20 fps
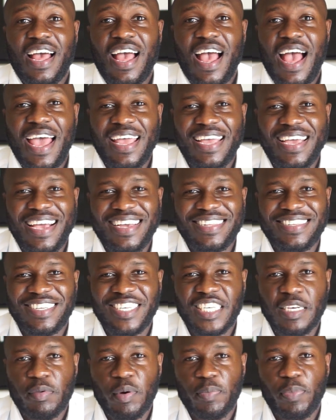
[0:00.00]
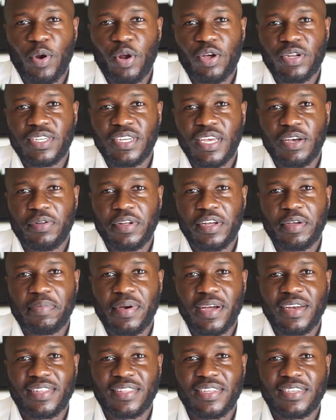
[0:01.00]
Hi guys, Shemo Polot here, welcome
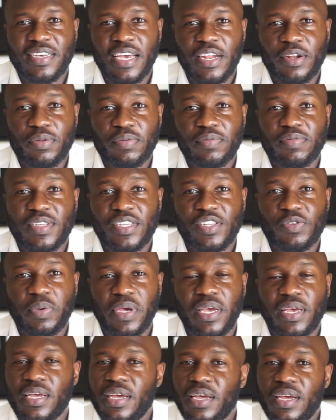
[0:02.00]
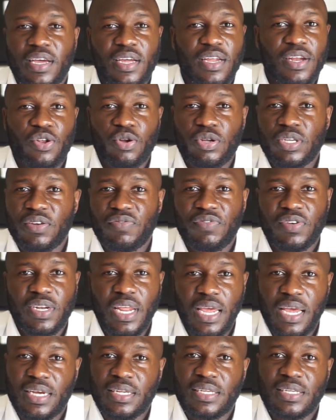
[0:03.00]
back to the channel. This week, not
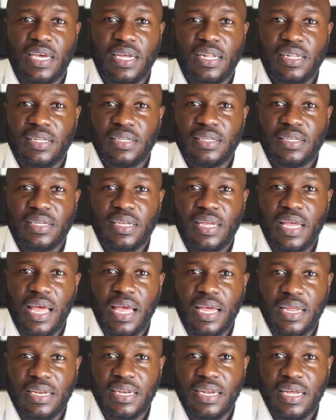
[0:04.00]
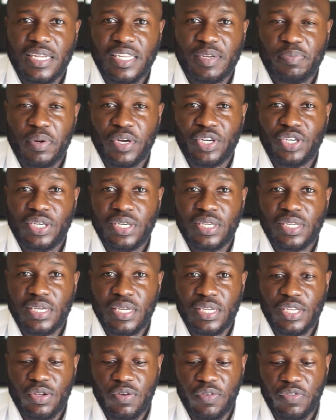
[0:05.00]
everyday Excel and spreadsheets
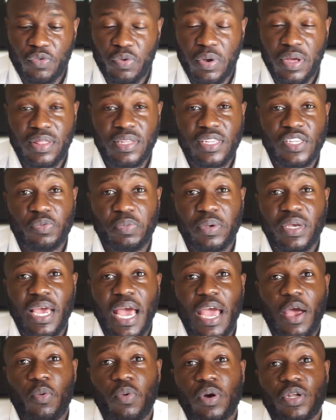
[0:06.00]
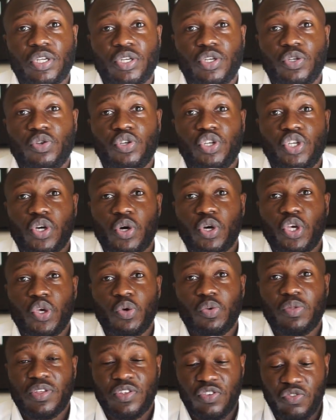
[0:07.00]
and software. This week I wanted to show
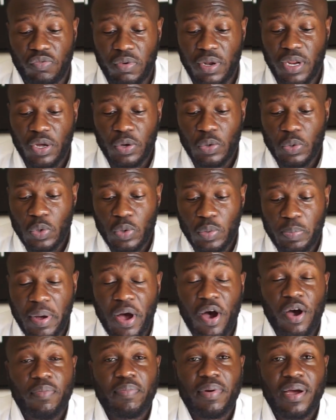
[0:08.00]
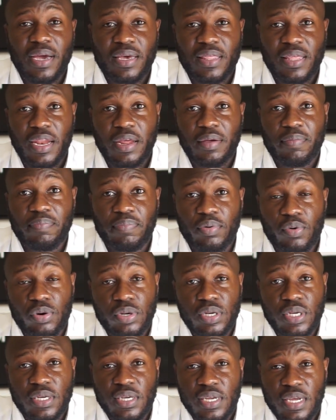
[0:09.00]
you this really cool power bank that I
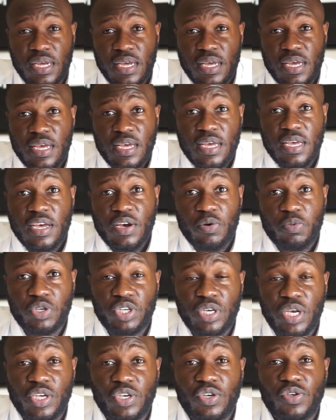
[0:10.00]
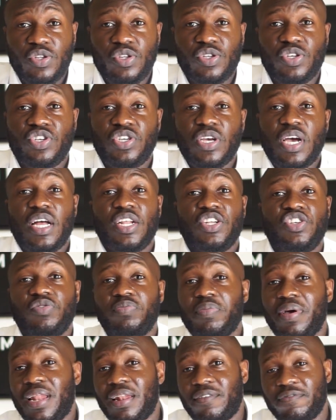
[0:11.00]
bought, which I use to charge
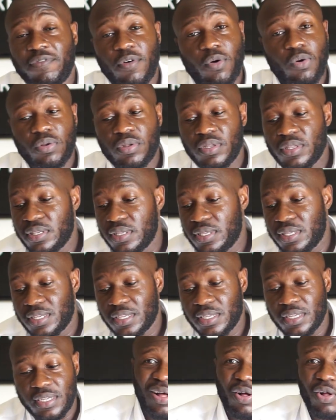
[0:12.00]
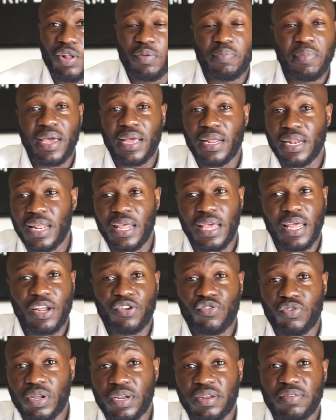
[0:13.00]
my phones, all my
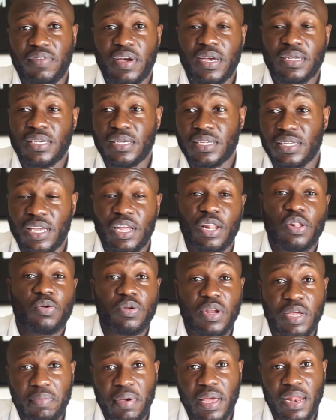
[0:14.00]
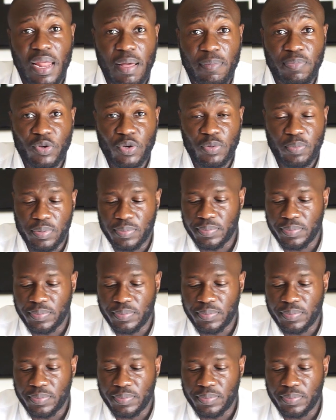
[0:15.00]
electronic devices, including my laptop.